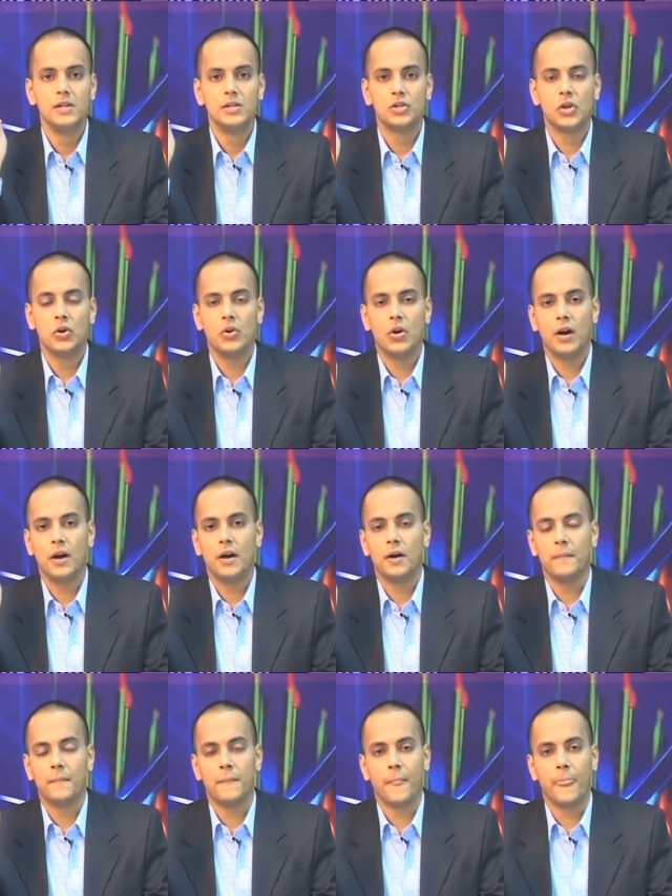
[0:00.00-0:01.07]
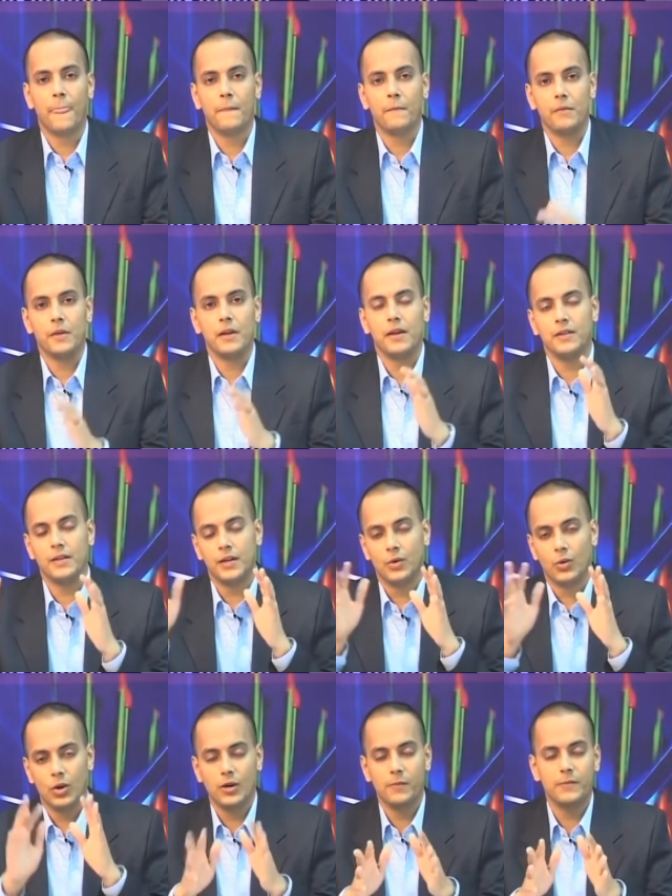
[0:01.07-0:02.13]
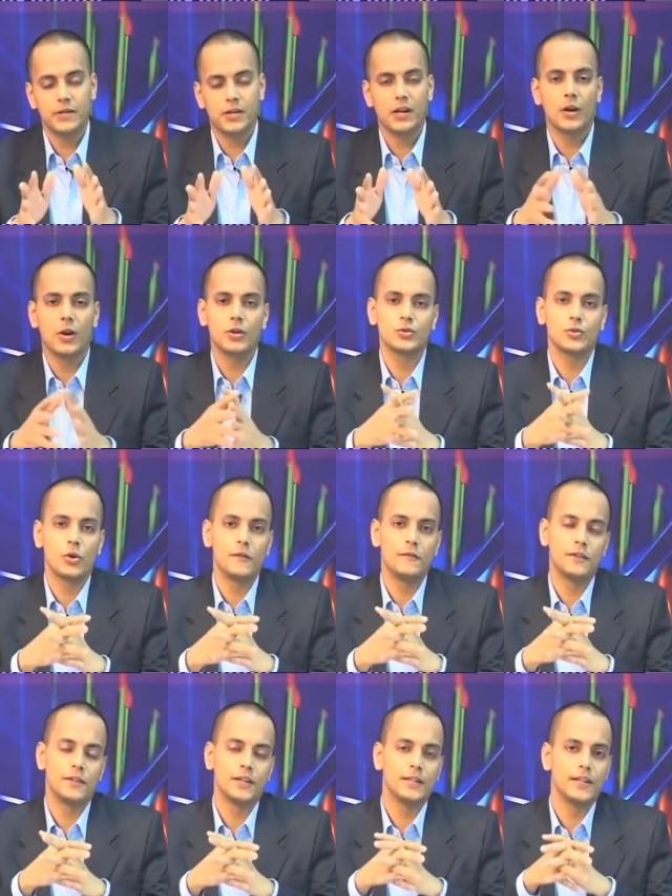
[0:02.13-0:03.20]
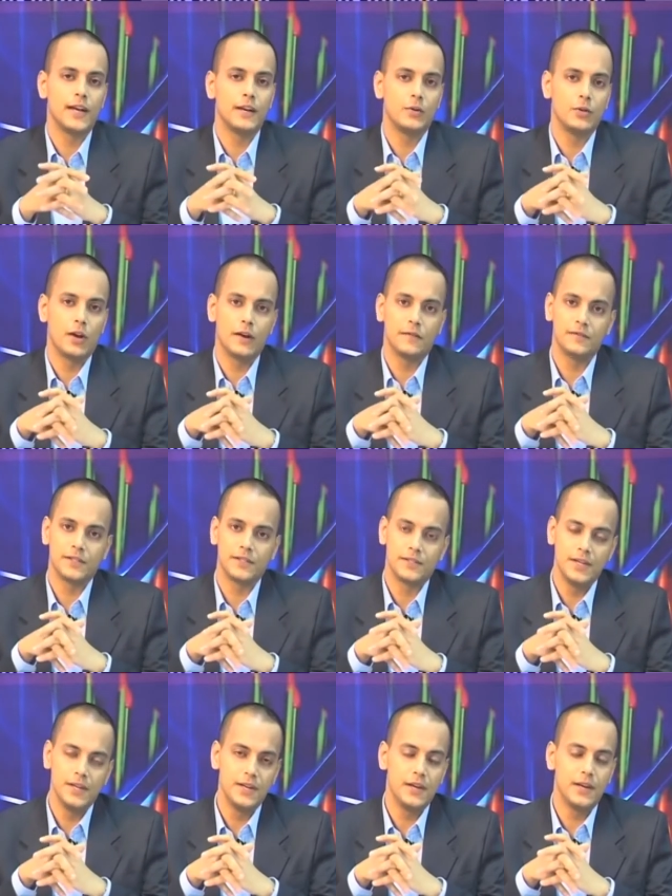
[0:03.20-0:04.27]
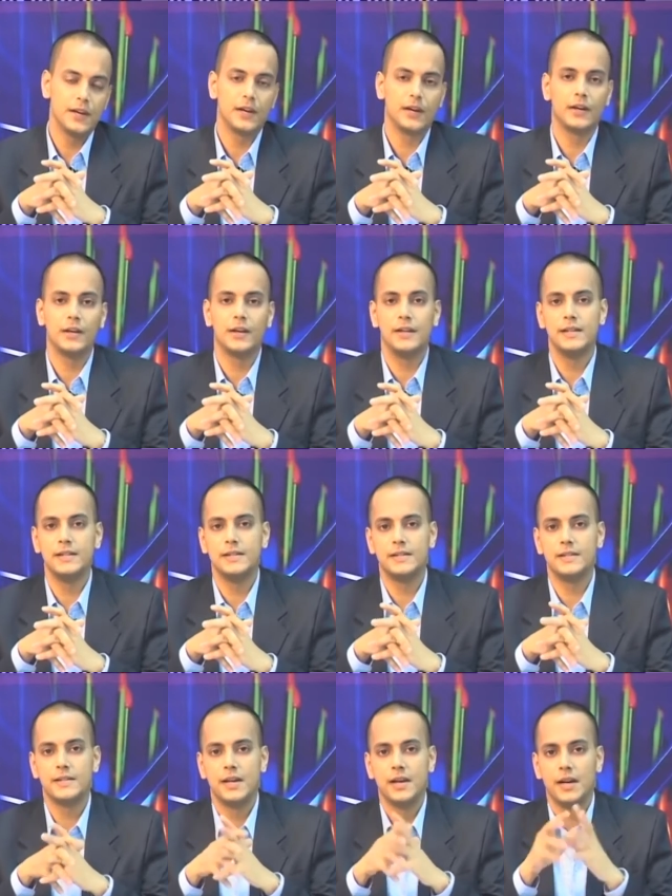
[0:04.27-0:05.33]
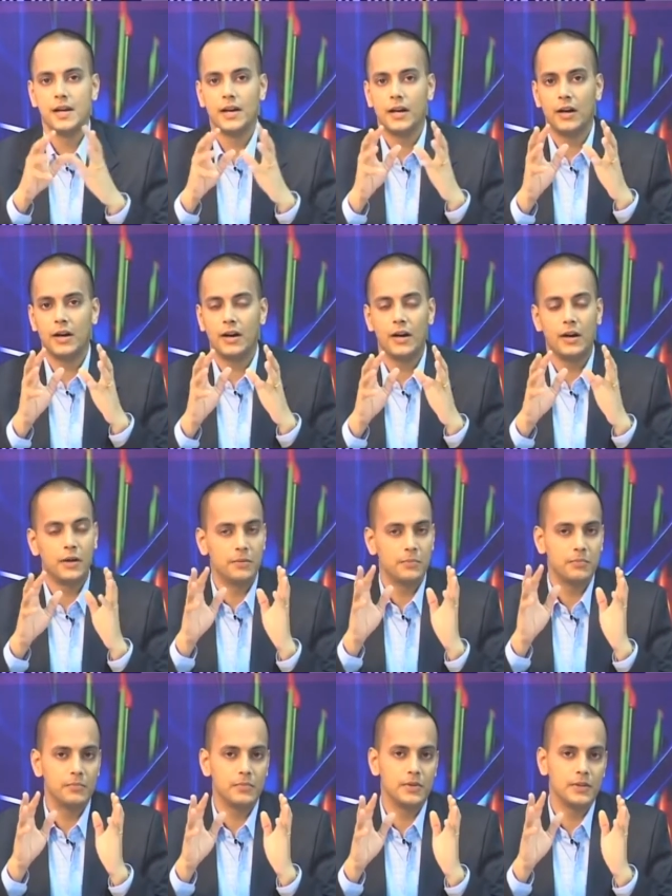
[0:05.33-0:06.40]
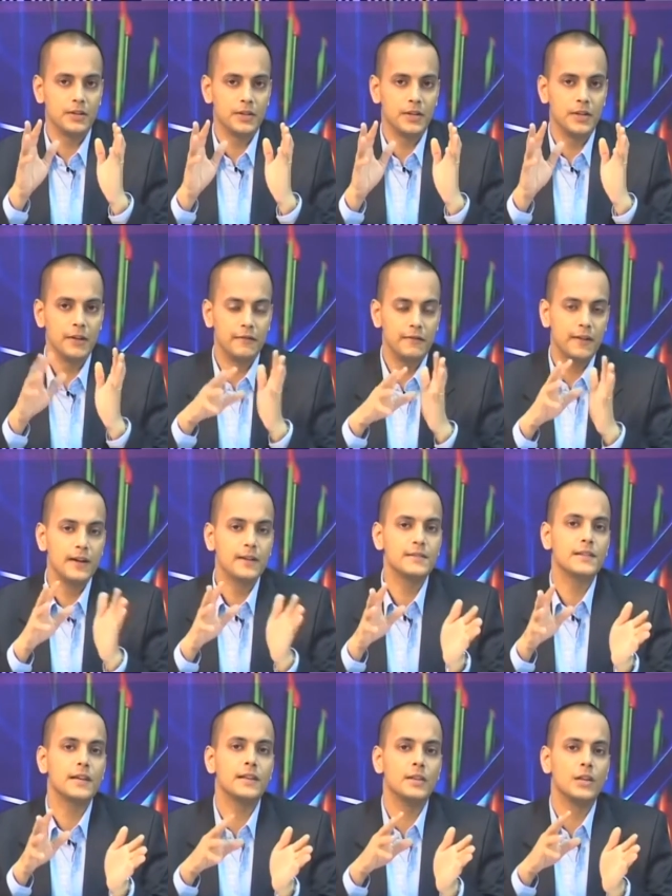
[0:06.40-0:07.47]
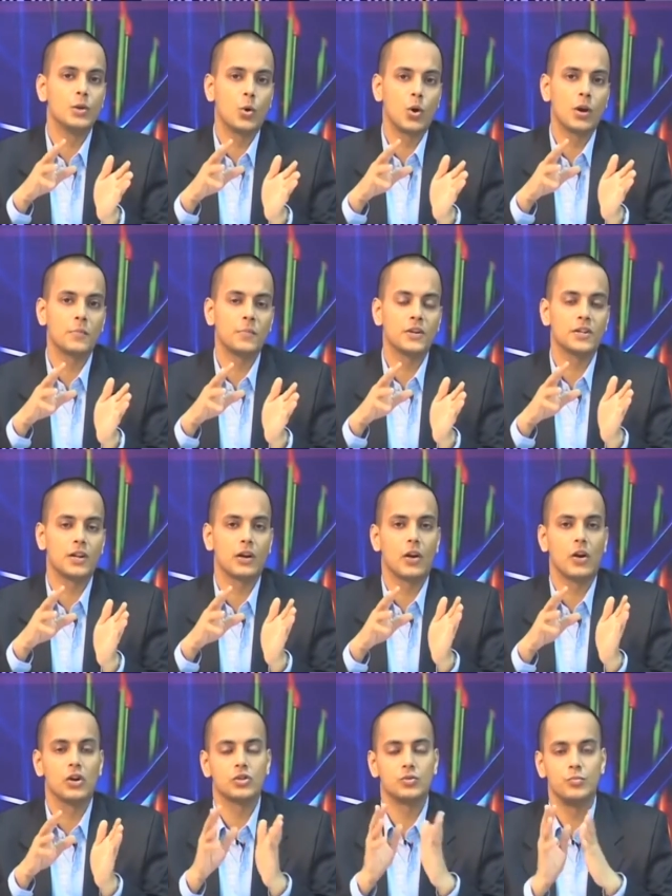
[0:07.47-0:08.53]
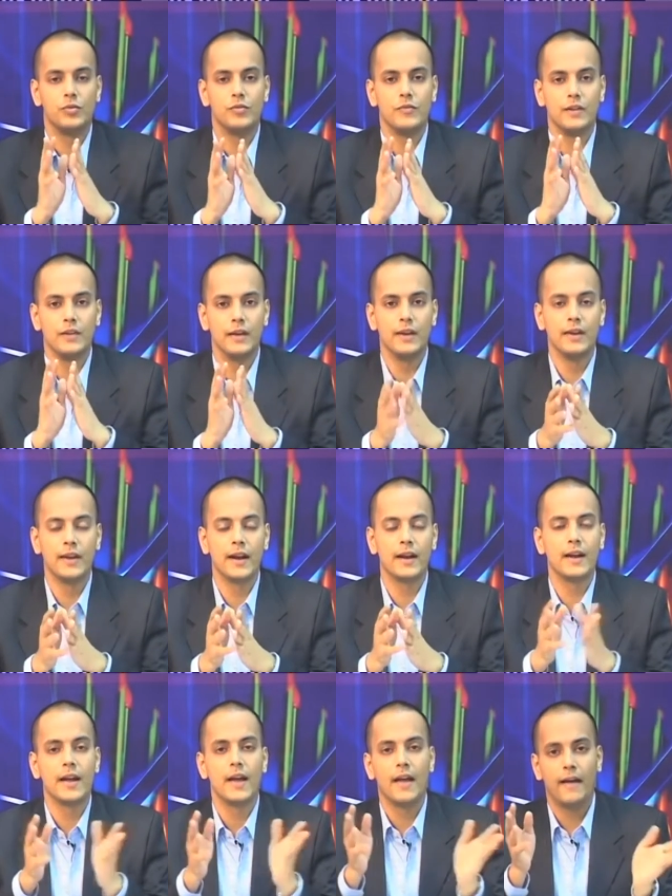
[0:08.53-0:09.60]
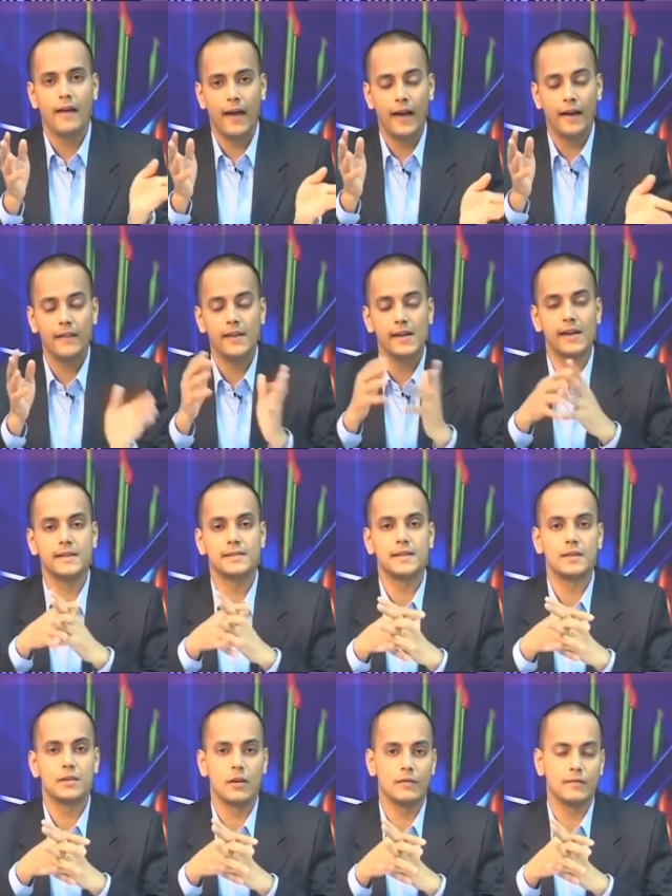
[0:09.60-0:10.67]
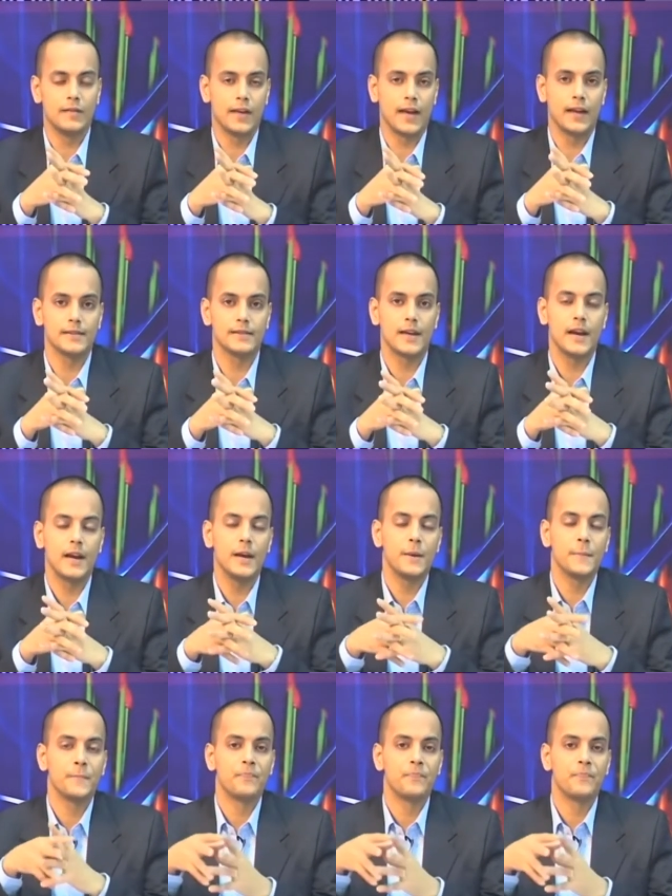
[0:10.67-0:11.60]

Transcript: So, um, the total pressure loss coefficient that you have just seen here is um, the difference in the total pressure loss between the inlet and the exit of the cascade